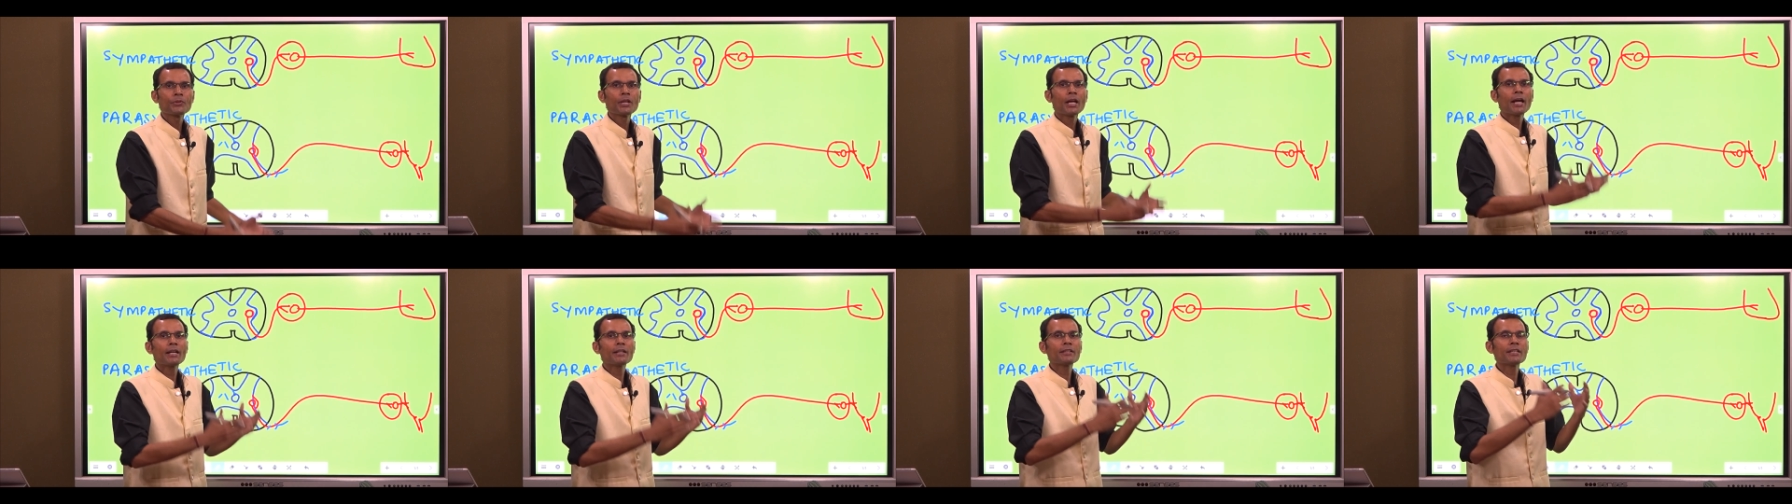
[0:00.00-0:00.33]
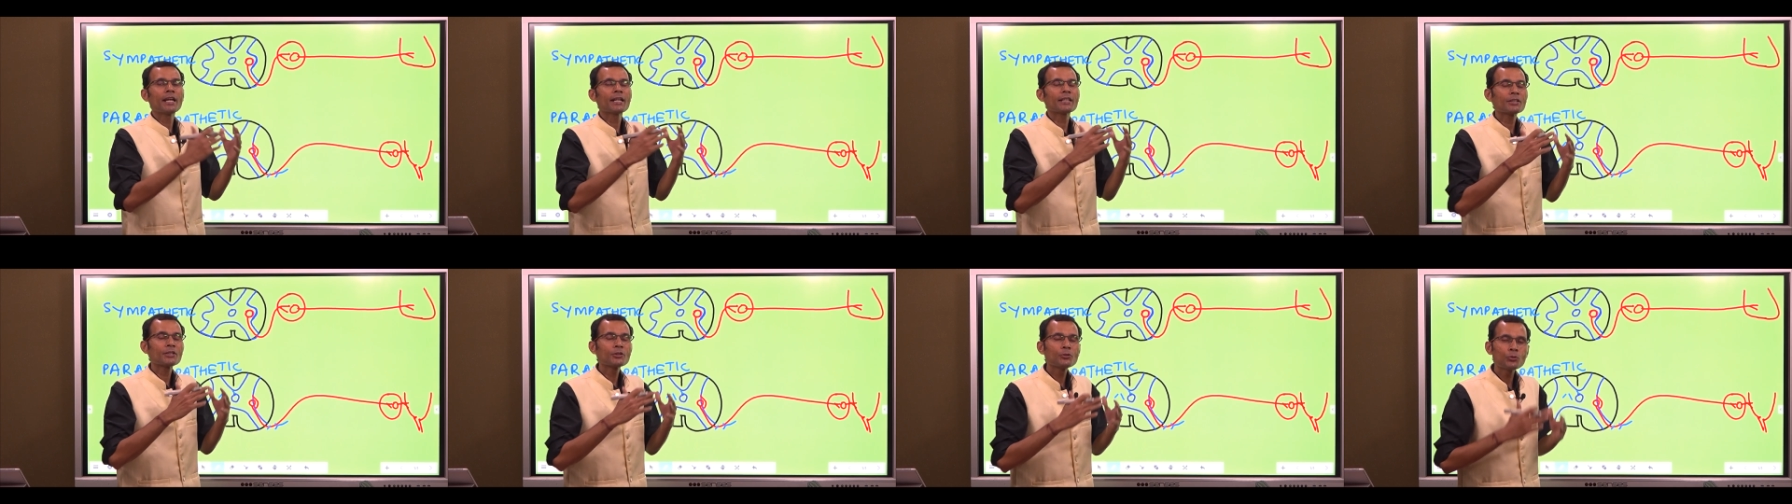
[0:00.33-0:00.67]
and
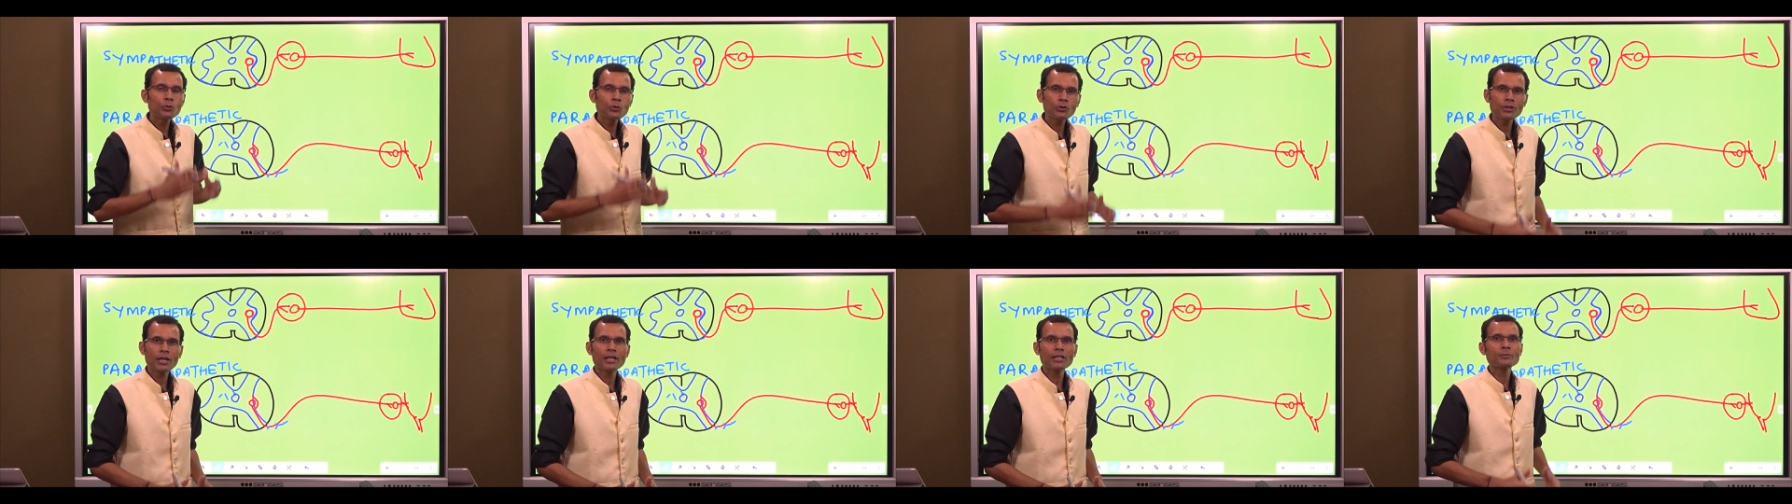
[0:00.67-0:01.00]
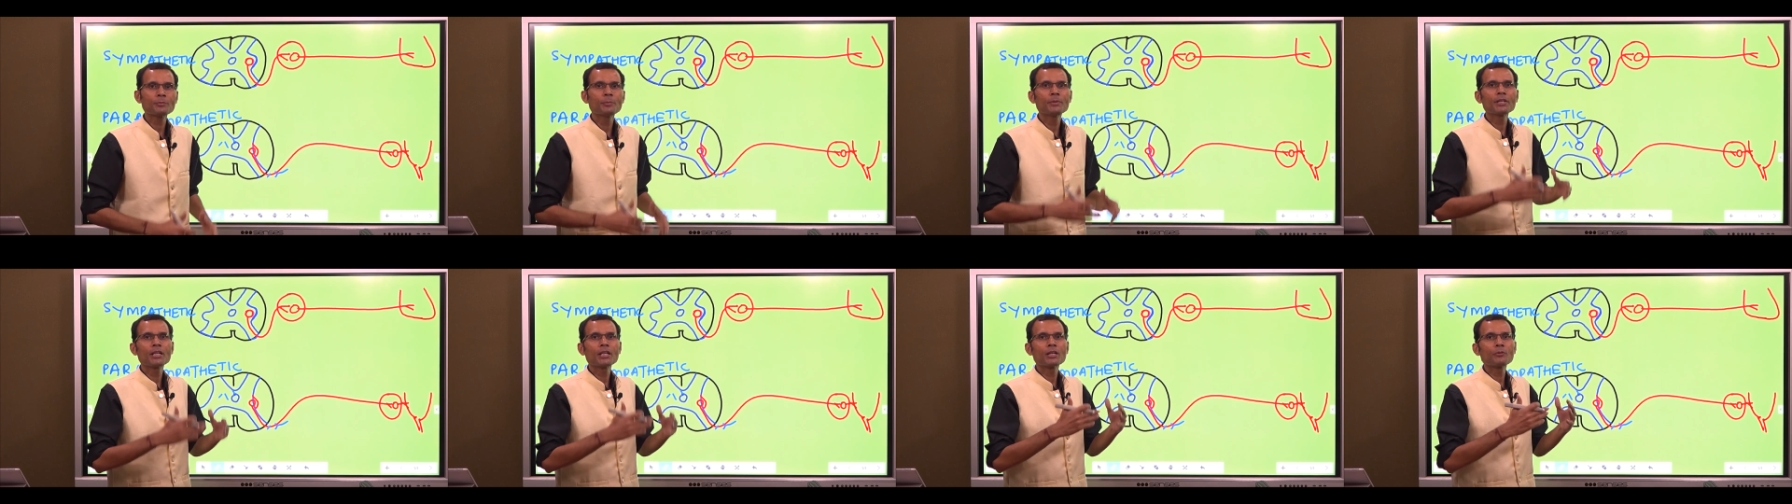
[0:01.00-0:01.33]
that
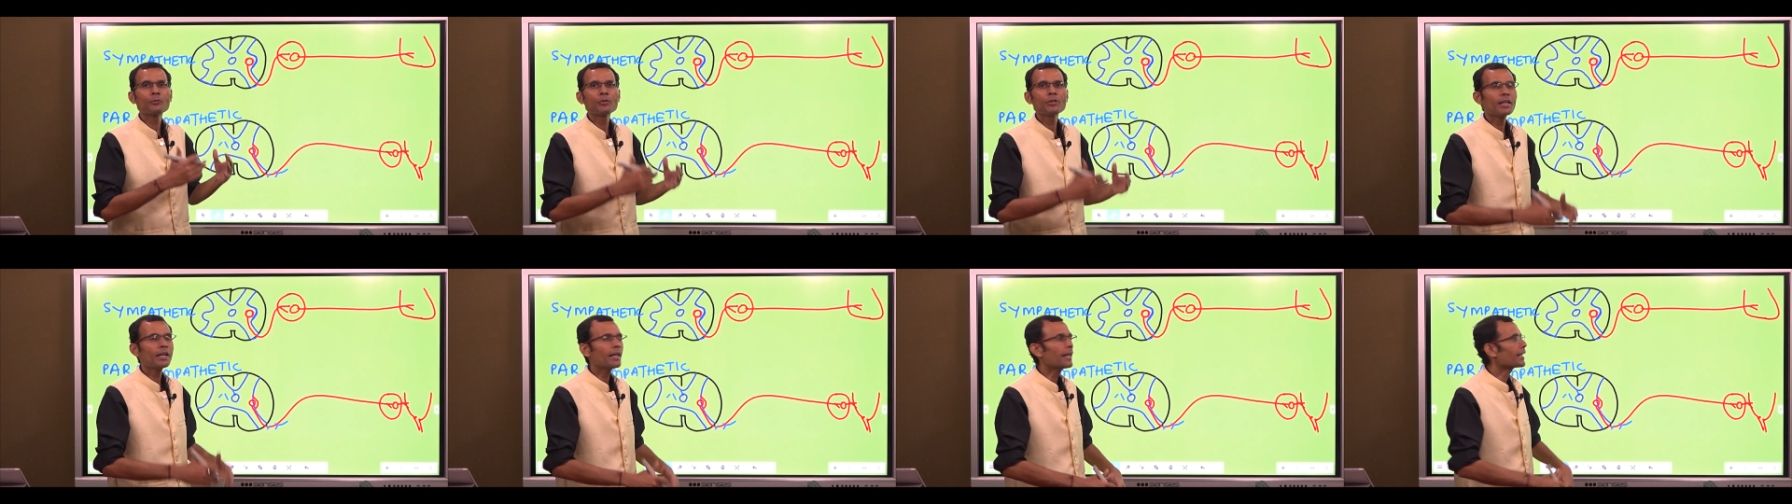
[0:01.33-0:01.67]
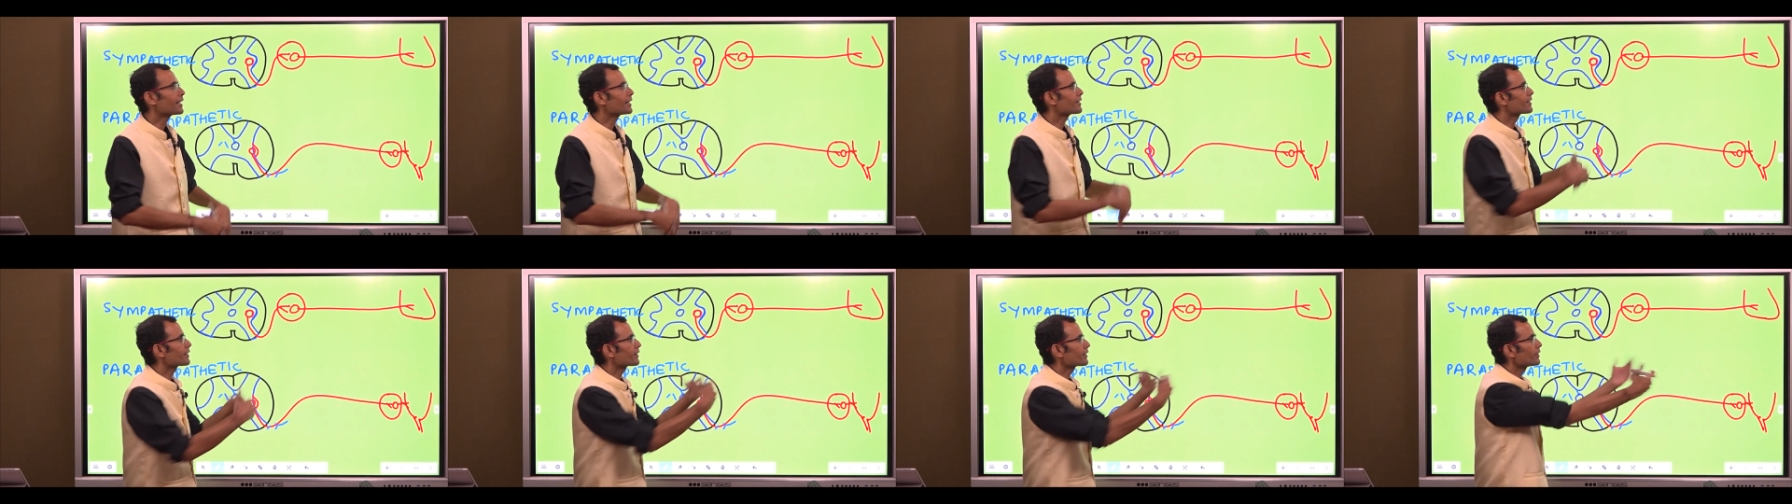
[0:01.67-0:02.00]
neurotransmitter will
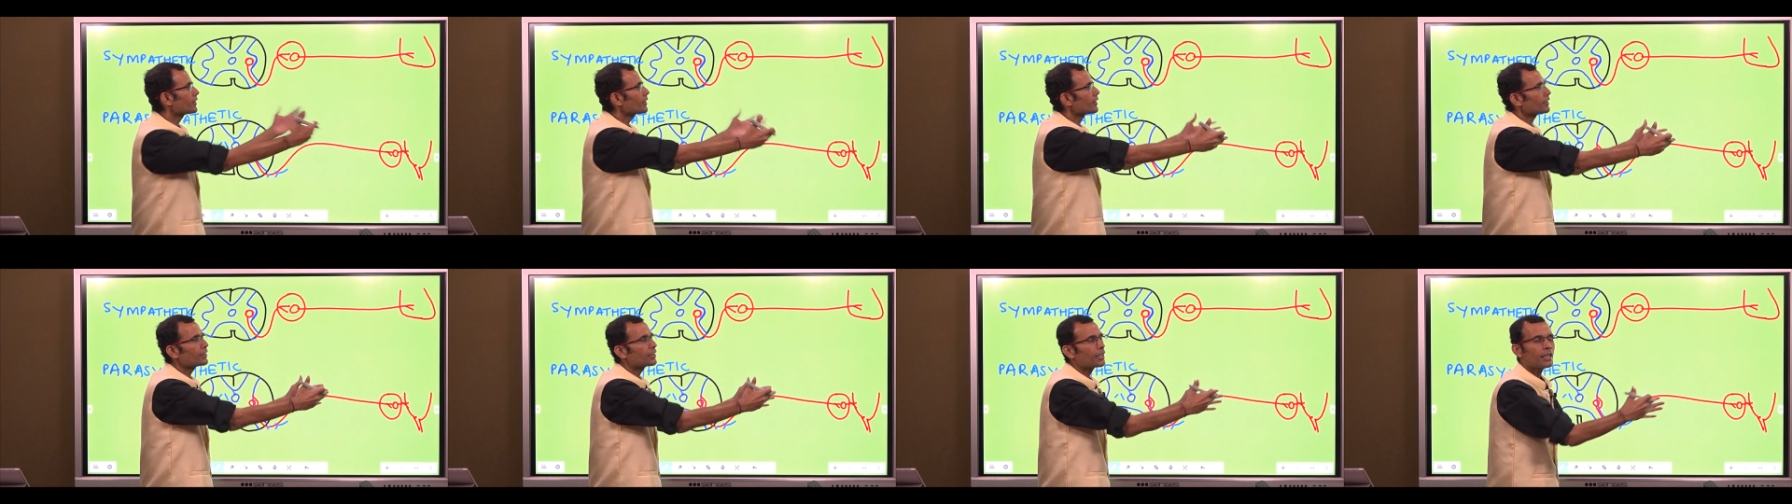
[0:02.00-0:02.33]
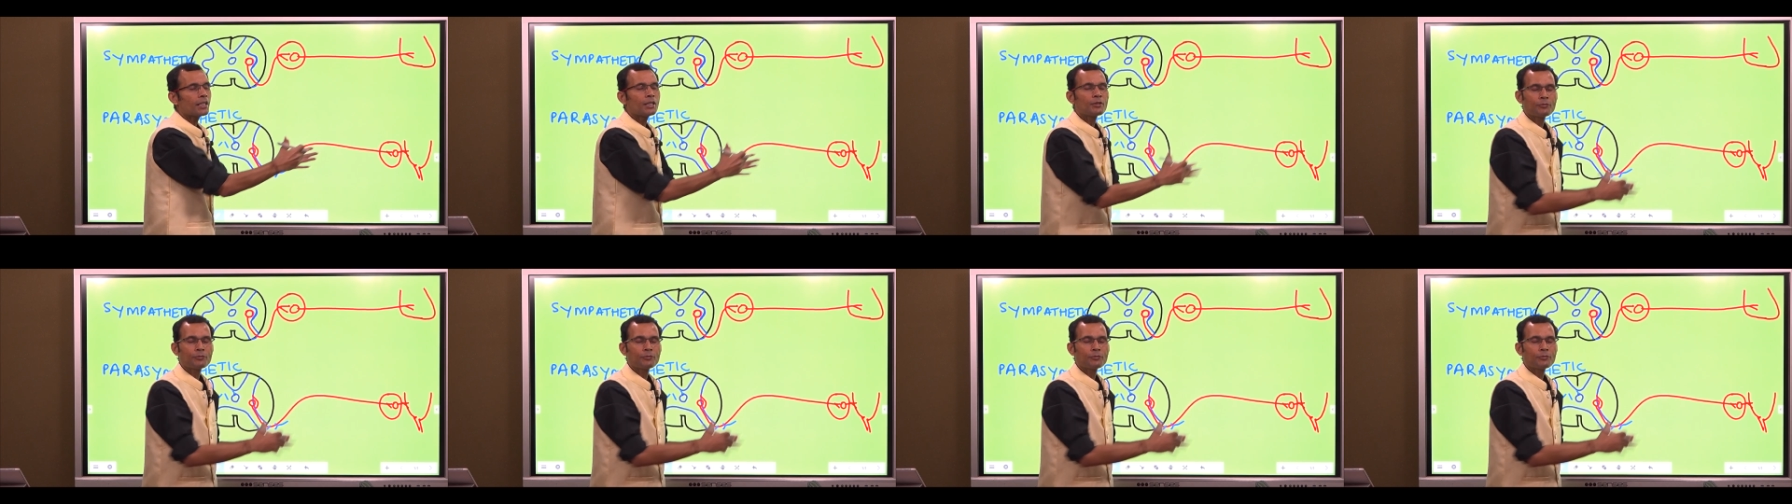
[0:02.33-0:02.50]
exert the